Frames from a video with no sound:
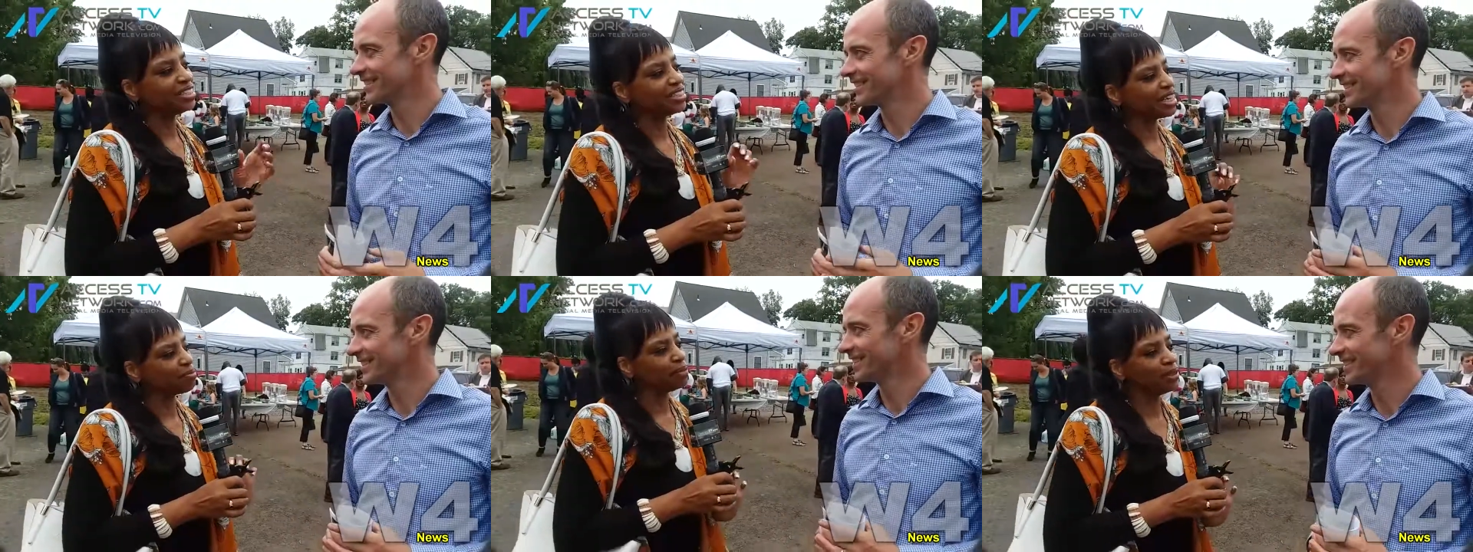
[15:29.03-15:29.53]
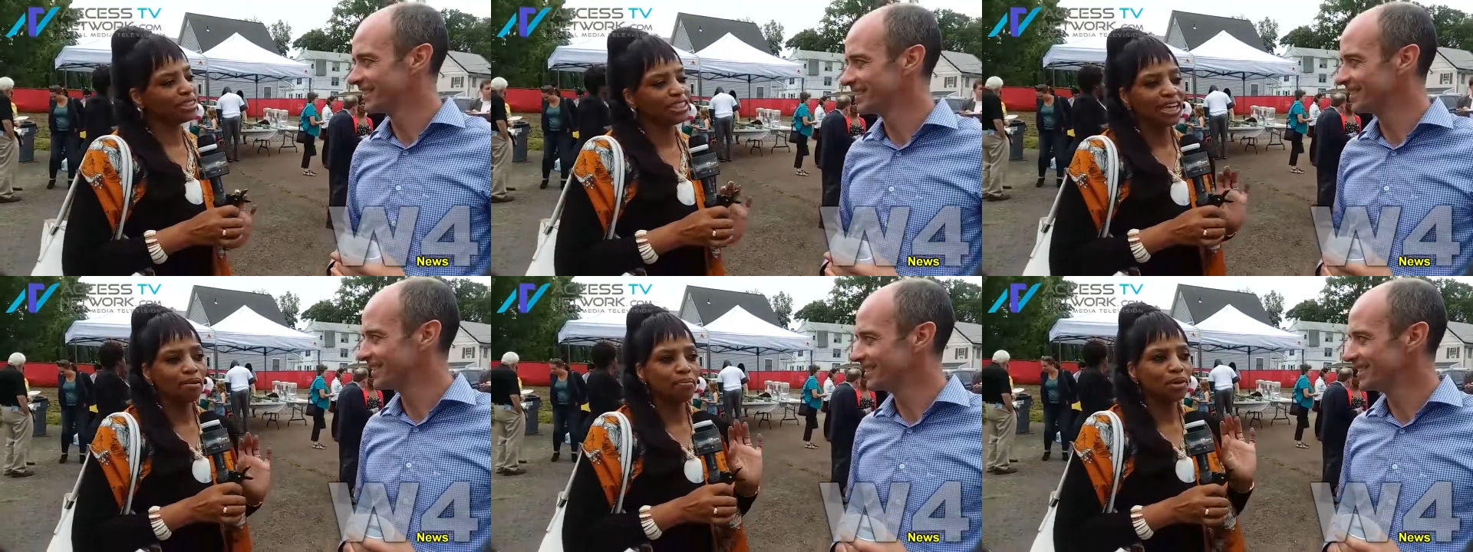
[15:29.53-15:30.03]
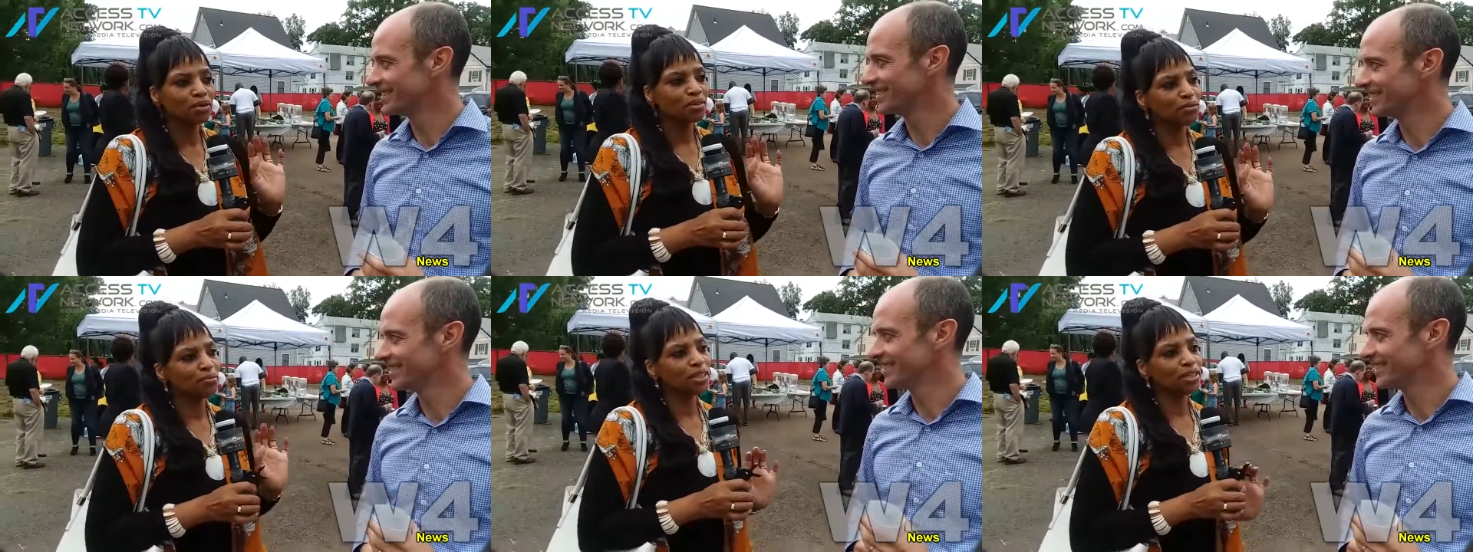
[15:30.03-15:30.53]
Speaker 1: like pushing that boulder
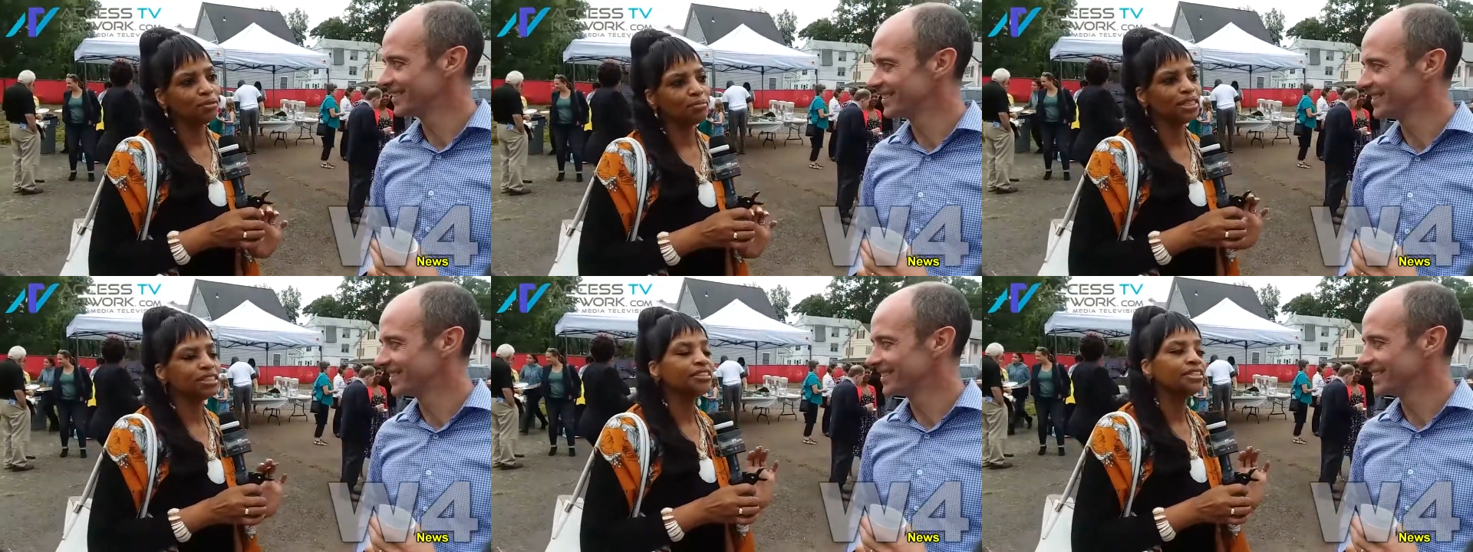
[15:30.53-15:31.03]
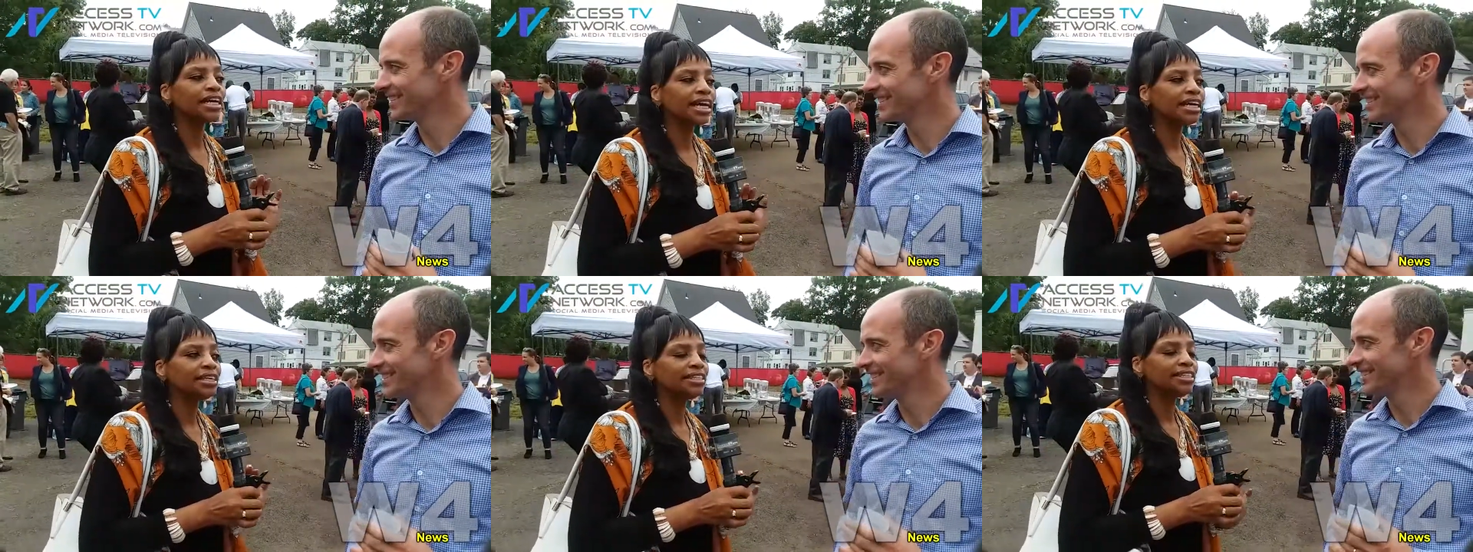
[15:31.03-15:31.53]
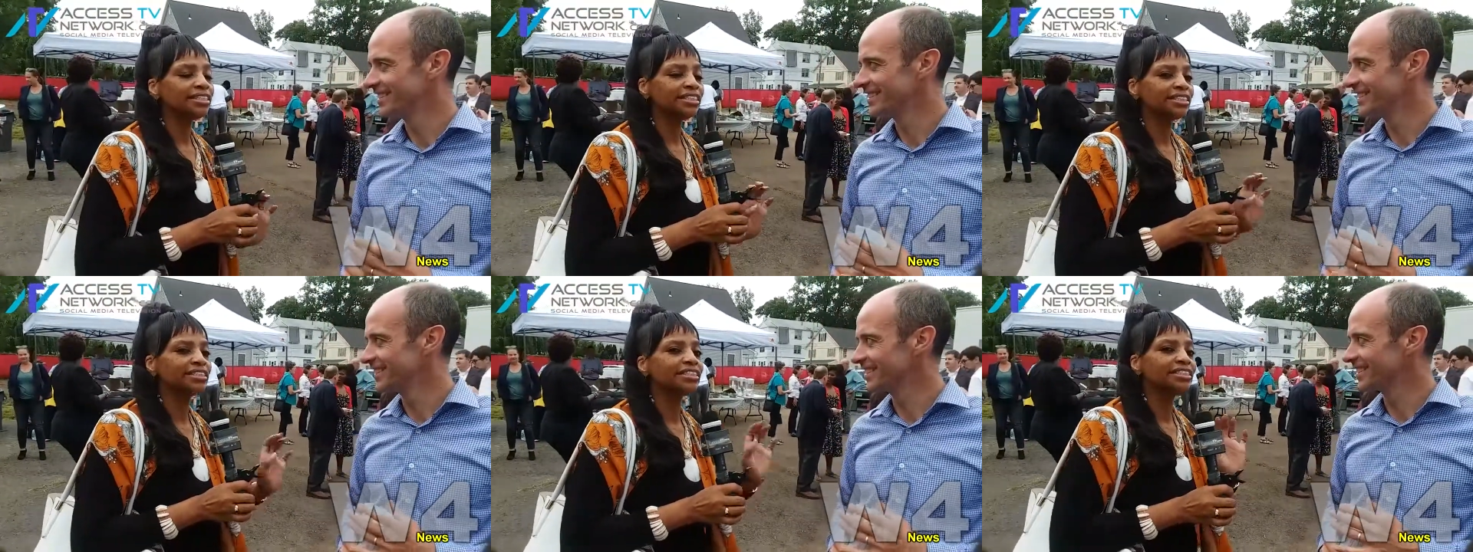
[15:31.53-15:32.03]
up a hill, but it took eight
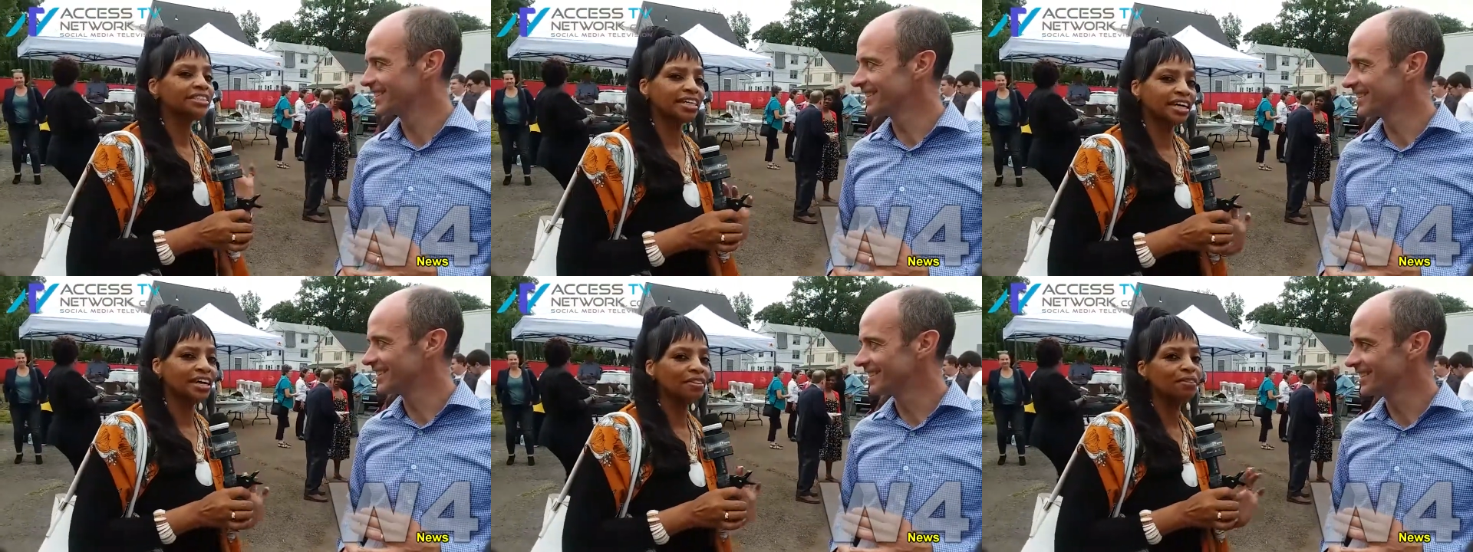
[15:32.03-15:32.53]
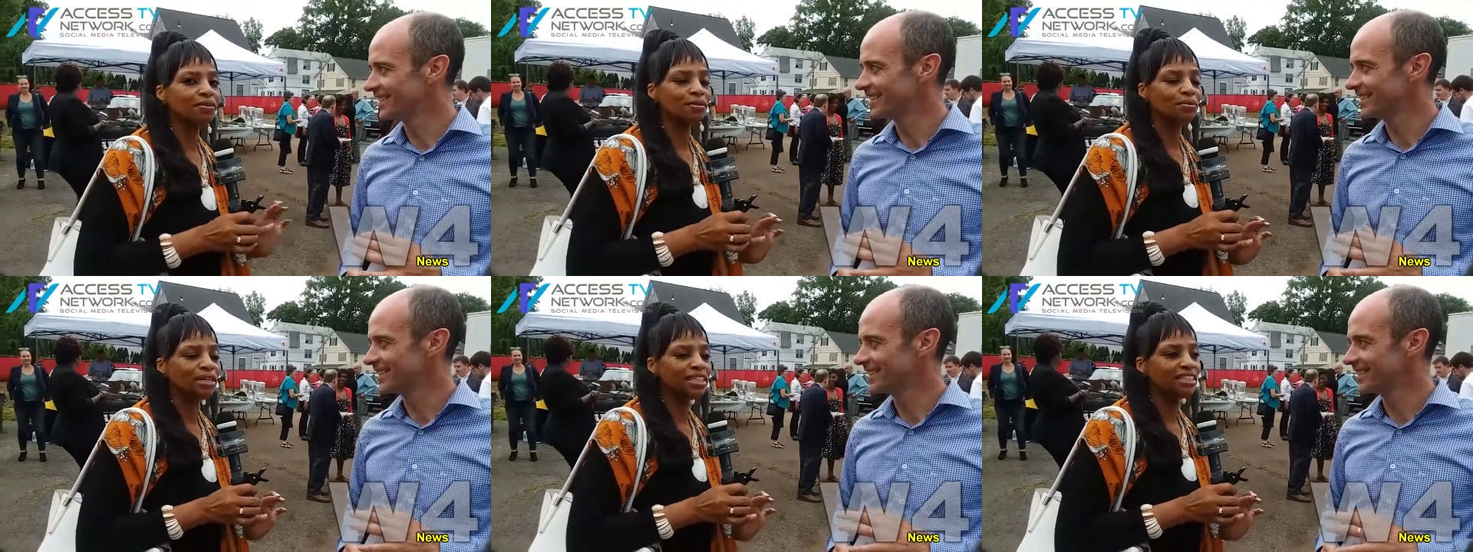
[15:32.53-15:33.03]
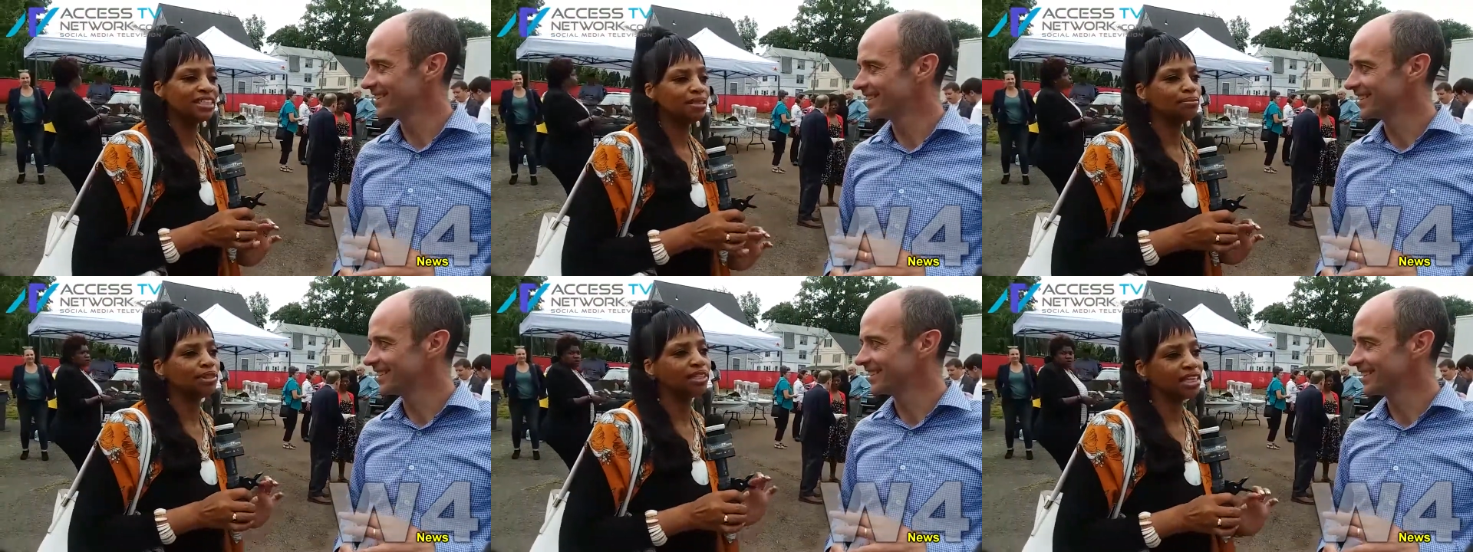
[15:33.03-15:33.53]
years to cut through the red
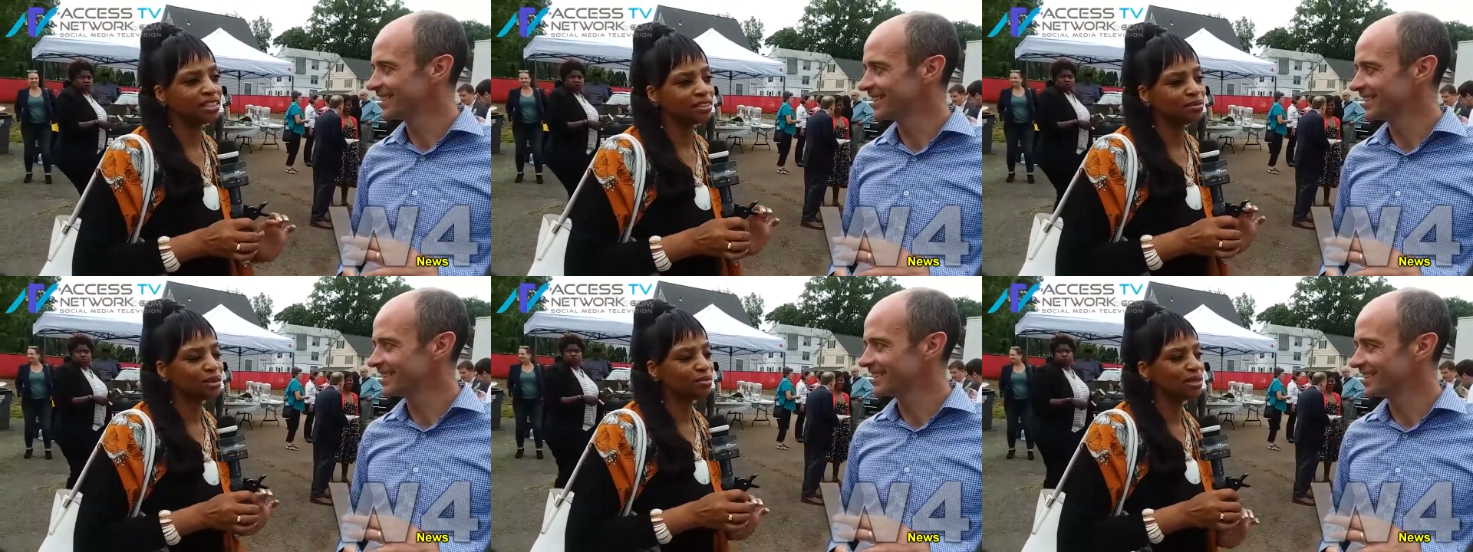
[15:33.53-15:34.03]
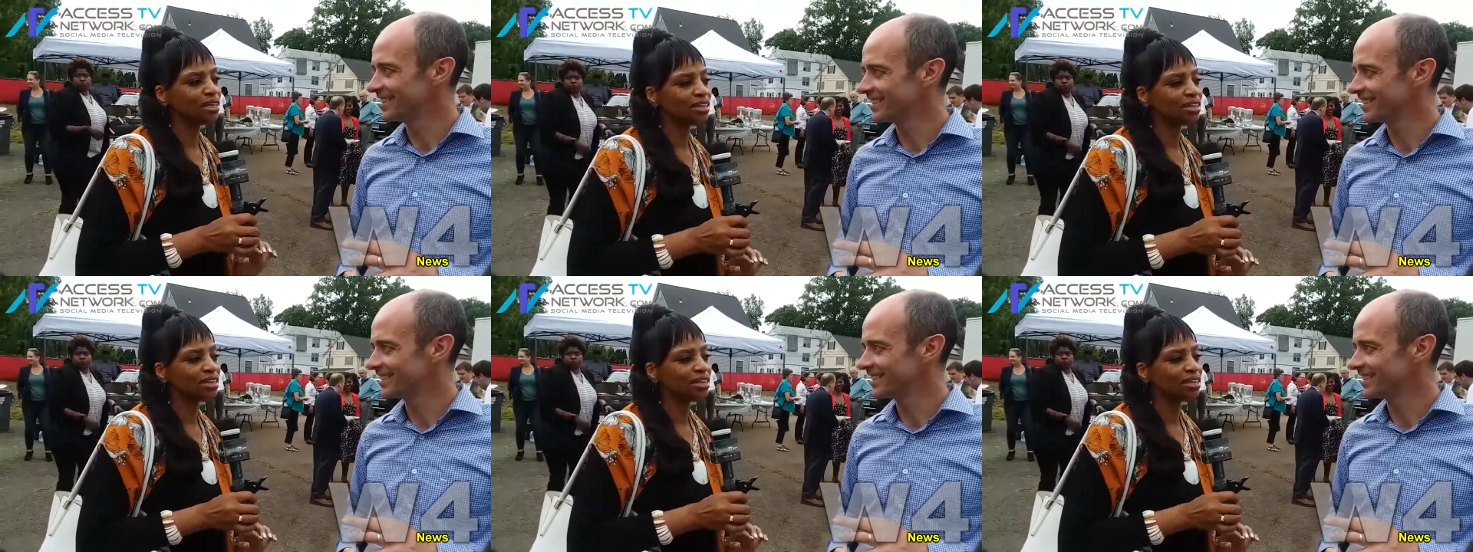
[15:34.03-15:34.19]
tape to get to where we are